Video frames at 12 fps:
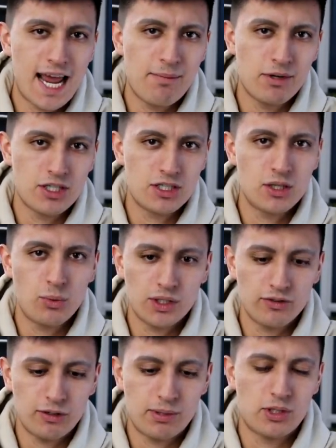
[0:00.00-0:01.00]
damage to one
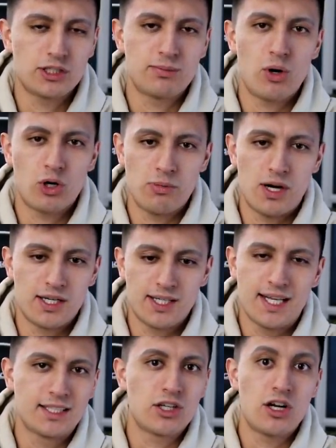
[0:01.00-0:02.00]
of your opponent's Pokemon, and
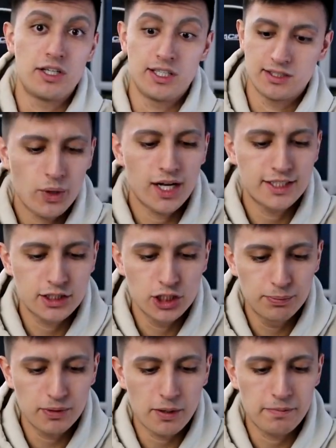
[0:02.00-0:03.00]
that's all it is. We got
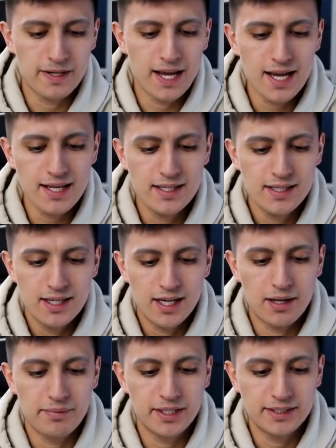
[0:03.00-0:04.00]
Scoop Up Net.
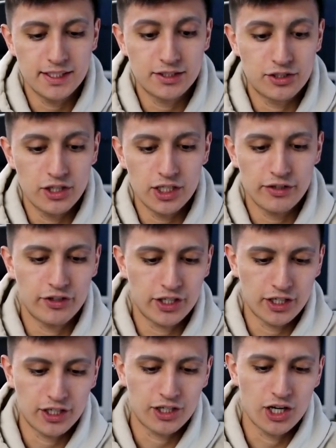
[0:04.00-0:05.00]
Um, this is good if you're
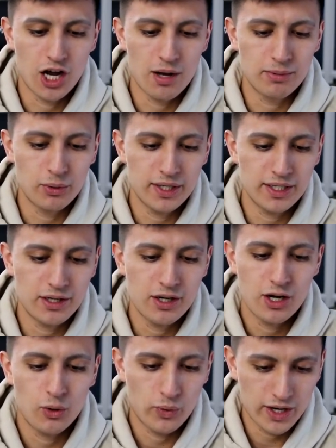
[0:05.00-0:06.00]
gonna combo it
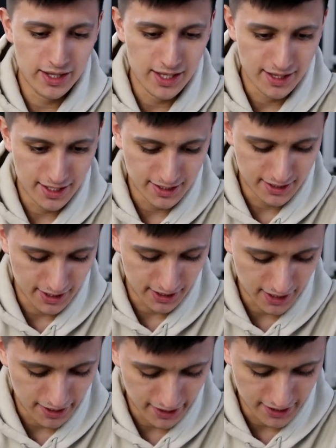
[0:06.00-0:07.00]
with this
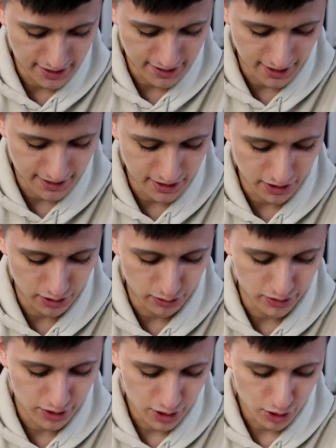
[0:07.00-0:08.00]
Galarian
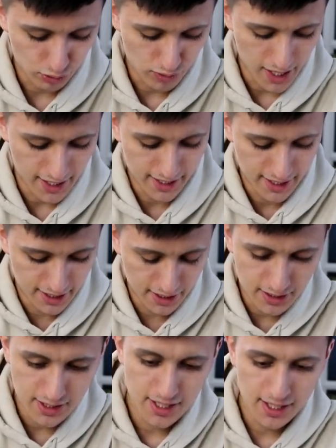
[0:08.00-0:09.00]
Zigzagoon right
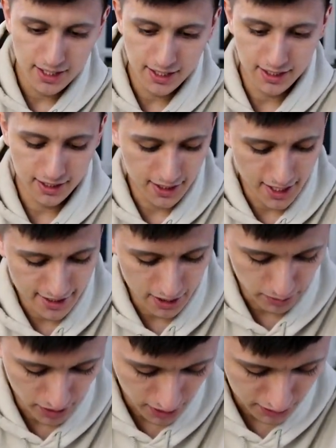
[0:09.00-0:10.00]
here. Uh, and then
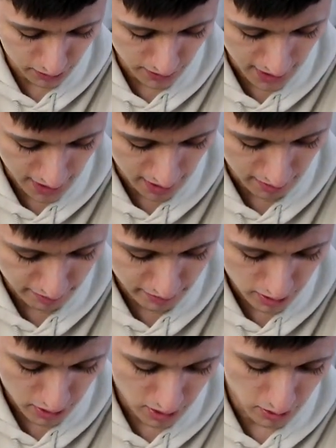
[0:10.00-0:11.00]
we also have,
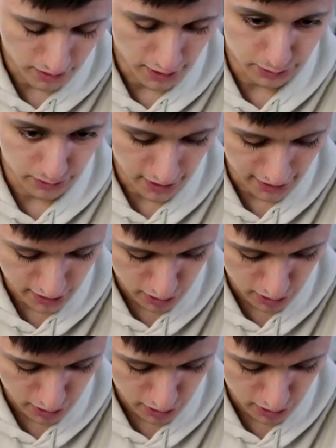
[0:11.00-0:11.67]
what else? We got a